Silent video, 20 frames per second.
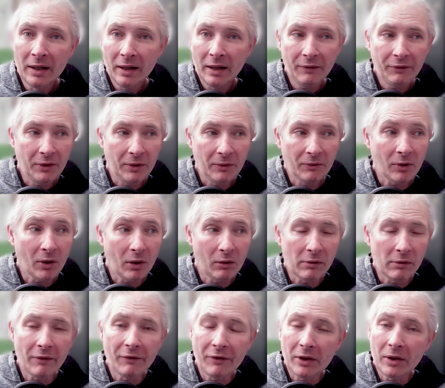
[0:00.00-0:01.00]
if you've got a
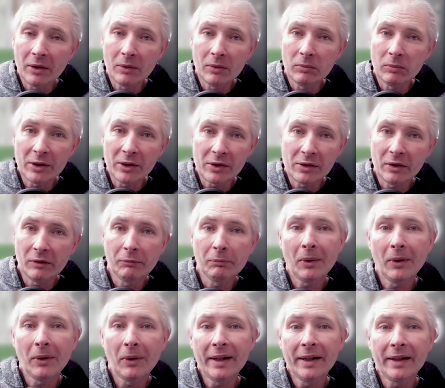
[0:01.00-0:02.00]
review which you've
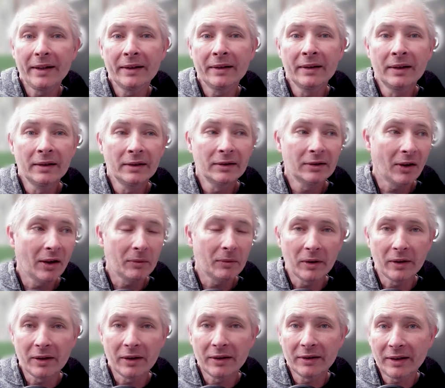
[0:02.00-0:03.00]
put inside
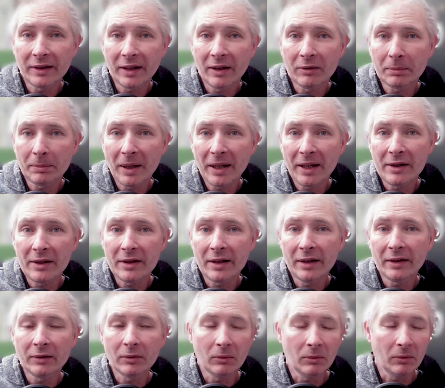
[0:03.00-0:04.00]
one of the sales
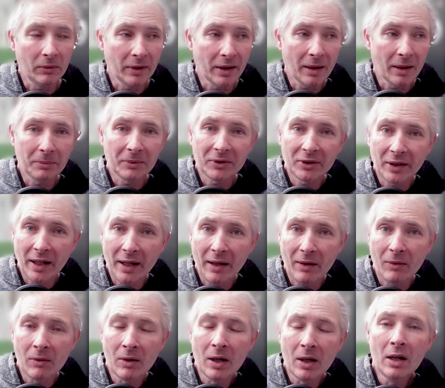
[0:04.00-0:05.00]
pages or an
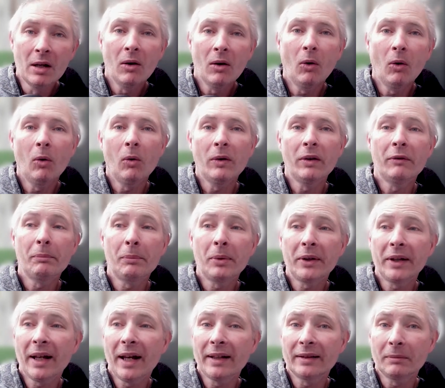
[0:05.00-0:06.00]
upsell or you've
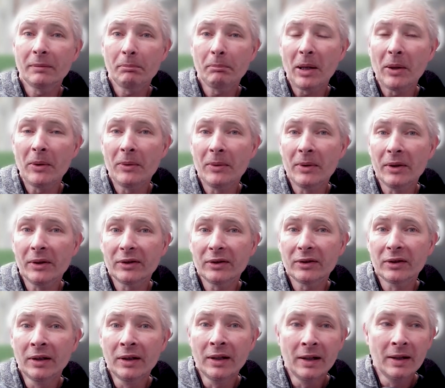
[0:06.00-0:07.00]
put it as a
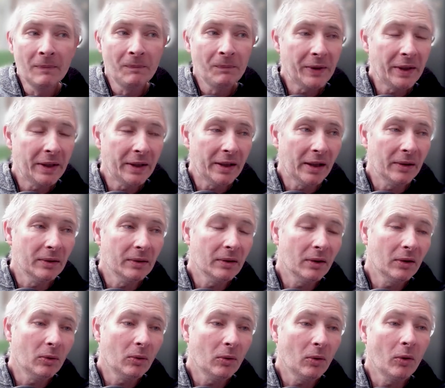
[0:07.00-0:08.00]
bonus you know or,